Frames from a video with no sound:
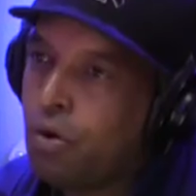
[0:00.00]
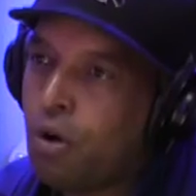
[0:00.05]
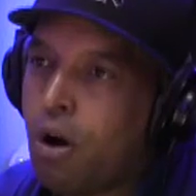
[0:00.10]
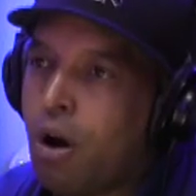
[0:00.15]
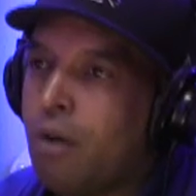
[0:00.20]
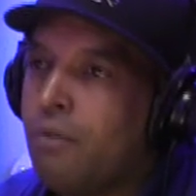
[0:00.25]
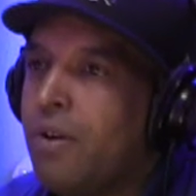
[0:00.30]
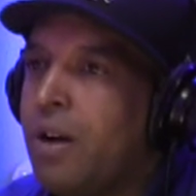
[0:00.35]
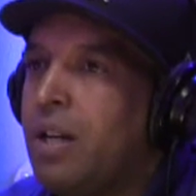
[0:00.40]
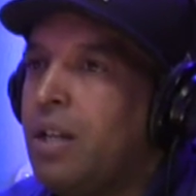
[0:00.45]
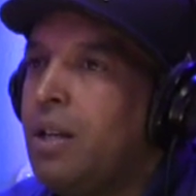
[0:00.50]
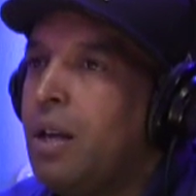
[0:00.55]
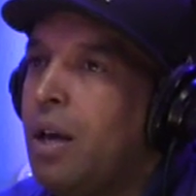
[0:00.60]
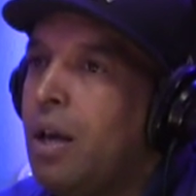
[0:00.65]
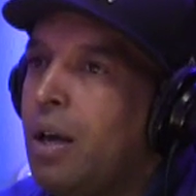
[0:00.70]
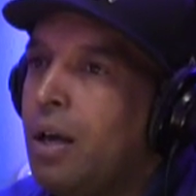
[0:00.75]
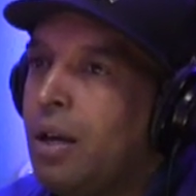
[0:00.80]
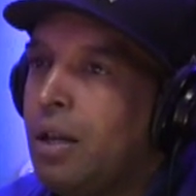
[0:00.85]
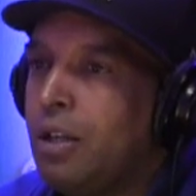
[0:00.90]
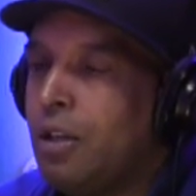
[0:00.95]
are already.
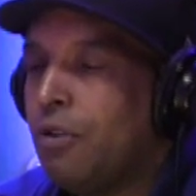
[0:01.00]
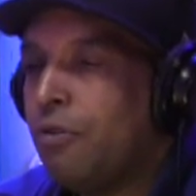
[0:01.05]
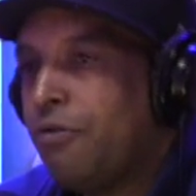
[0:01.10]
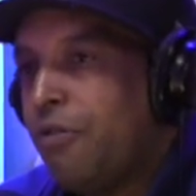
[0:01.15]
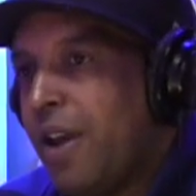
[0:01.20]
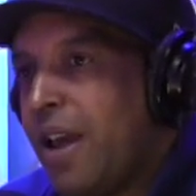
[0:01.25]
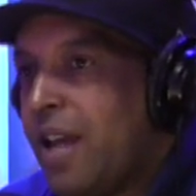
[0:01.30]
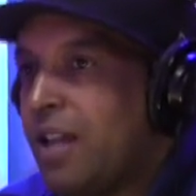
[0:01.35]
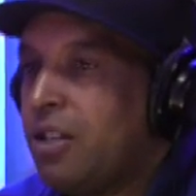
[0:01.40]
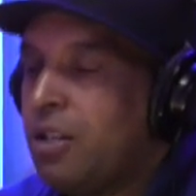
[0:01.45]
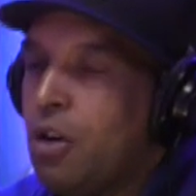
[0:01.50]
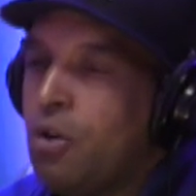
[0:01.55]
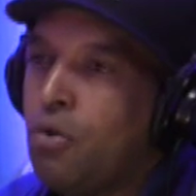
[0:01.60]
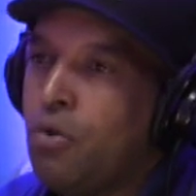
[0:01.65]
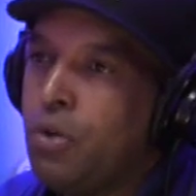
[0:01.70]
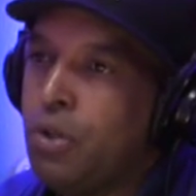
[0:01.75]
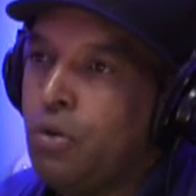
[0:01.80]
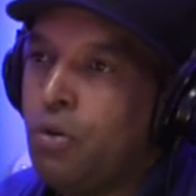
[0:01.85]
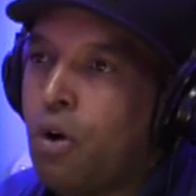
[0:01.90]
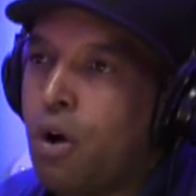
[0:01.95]
Your fans know
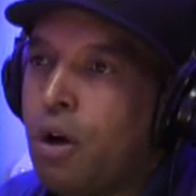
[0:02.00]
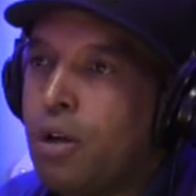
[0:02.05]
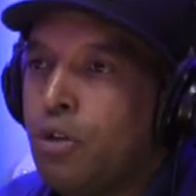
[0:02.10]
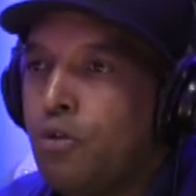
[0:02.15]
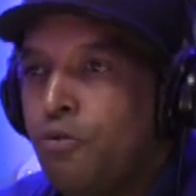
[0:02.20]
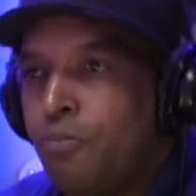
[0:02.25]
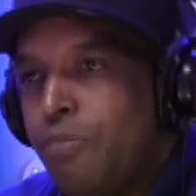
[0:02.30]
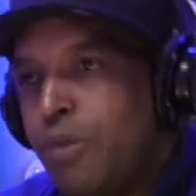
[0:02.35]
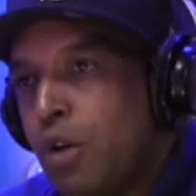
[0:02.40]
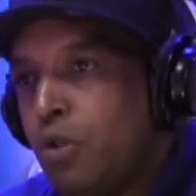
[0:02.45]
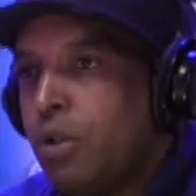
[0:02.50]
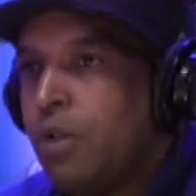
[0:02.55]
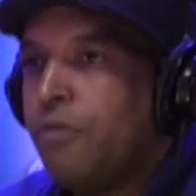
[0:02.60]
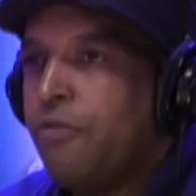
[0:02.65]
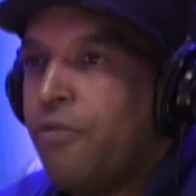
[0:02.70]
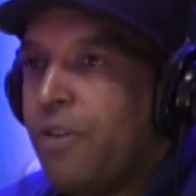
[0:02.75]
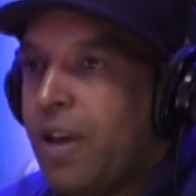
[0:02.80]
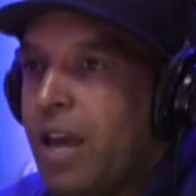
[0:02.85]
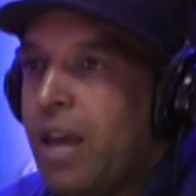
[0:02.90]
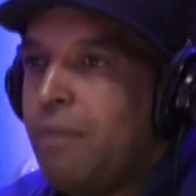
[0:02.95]
who you are. You've built a
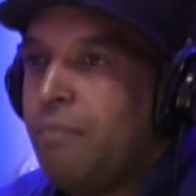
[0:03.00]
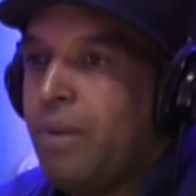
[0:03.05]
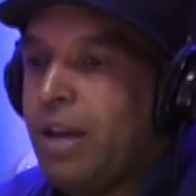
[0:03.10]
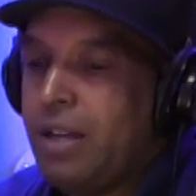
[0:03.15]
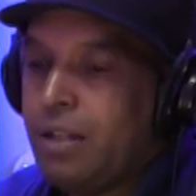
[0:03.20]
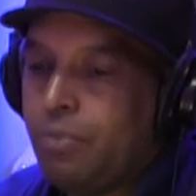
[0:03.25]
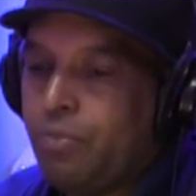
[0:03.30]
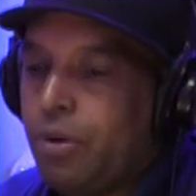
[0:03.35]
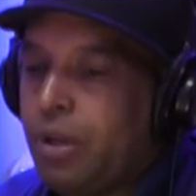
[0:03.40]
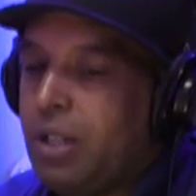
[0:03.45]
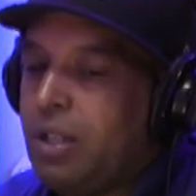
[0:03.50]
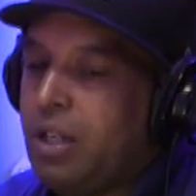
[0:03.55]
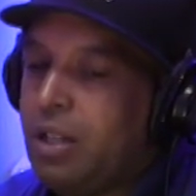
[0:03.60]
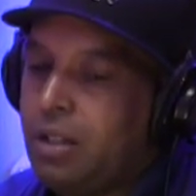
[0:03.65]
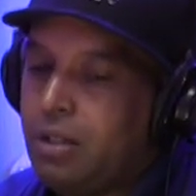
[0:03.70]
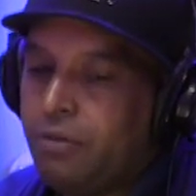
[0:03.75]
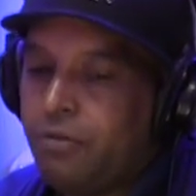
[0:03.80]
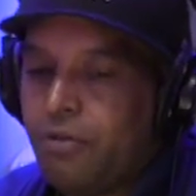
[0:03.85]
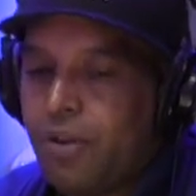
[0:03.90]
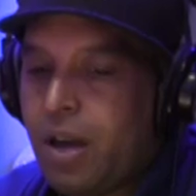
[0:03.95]
fan base, pretty
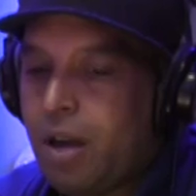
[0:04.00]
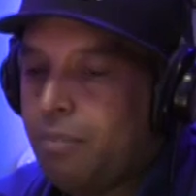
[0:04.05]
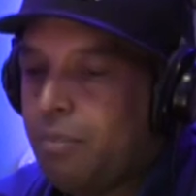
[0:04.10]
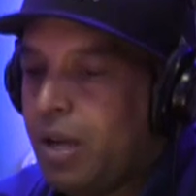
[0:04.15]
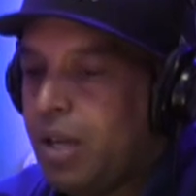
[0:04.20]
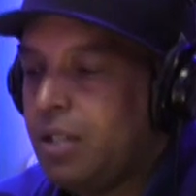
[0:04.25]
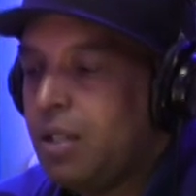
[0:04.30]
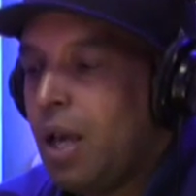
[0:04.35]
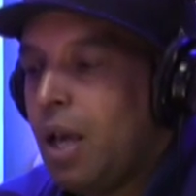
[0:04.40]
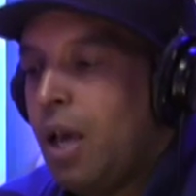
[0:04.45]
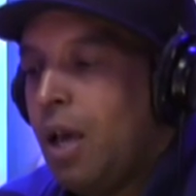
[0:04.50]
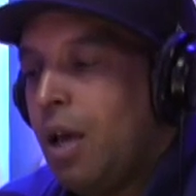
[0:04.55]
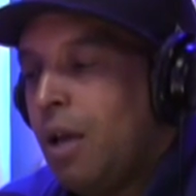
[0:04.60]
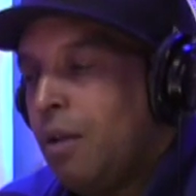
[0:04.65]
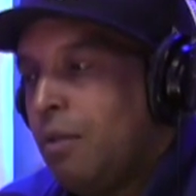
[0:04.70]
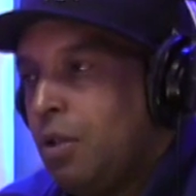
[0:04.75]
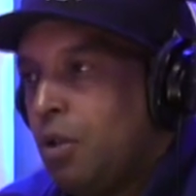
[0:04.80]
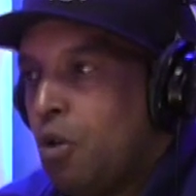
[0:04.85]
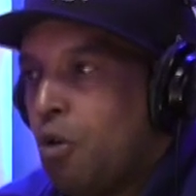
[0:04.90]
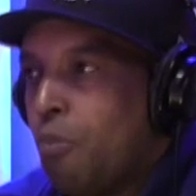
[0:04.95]
decent fan base.
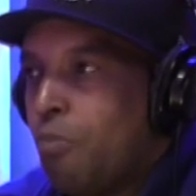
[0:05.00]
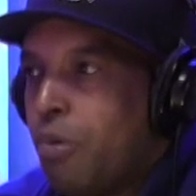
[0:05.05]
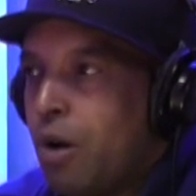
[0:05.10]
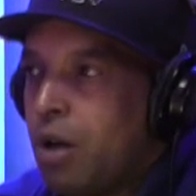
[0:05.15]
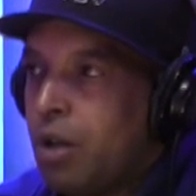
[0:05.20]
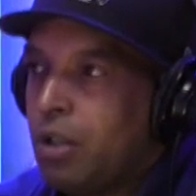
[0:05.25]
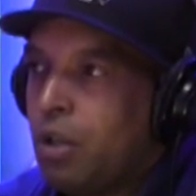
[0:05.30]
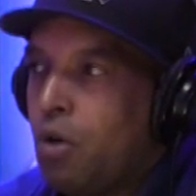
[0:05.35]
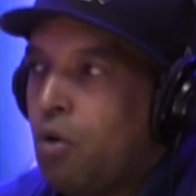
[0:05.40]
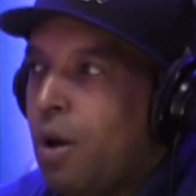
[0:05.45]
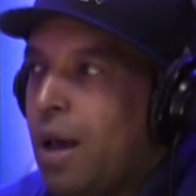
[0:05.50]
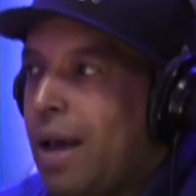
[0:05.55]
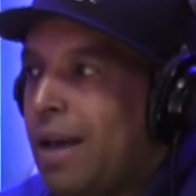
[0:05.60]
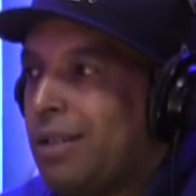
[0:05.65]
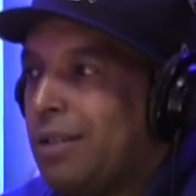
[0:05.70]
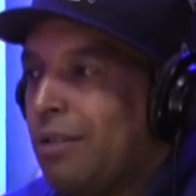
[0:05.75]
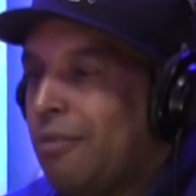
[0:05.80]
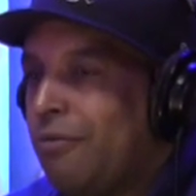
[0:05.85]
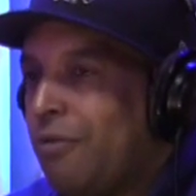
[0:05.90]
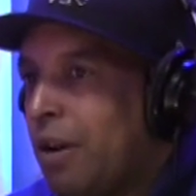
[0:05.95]
You know, Bungalow
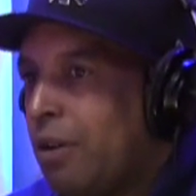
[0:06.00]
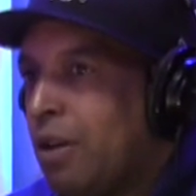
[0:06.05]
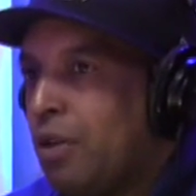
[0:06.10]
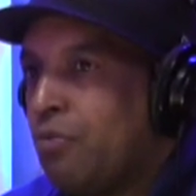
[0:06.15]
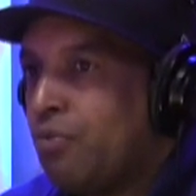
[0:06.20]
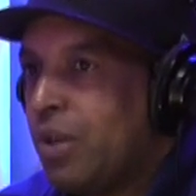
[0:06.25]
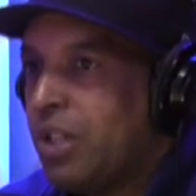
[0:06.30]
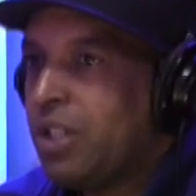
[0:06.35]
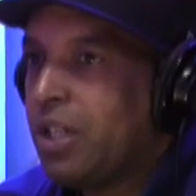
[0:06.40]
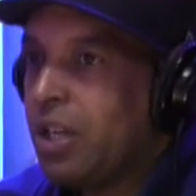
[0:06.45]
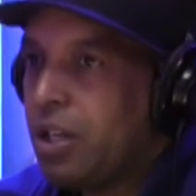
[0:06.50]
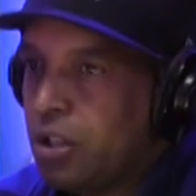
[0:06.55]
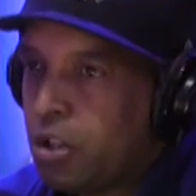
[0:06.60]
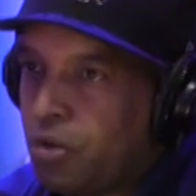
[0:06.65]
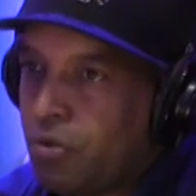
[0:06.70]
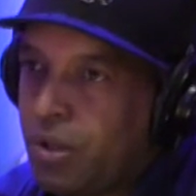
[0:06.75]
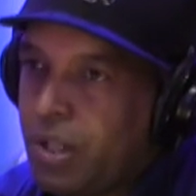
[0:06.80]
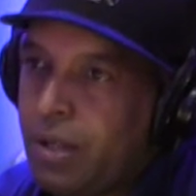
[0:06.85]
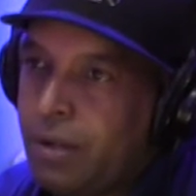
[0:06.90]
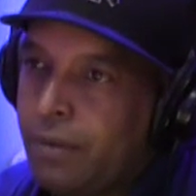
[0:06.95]
has a very rich
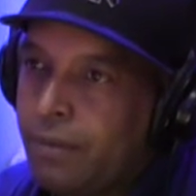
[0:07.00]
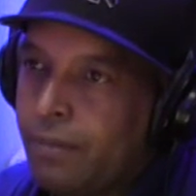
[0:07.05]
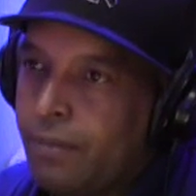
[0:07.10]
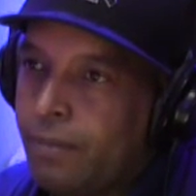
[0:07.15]
history.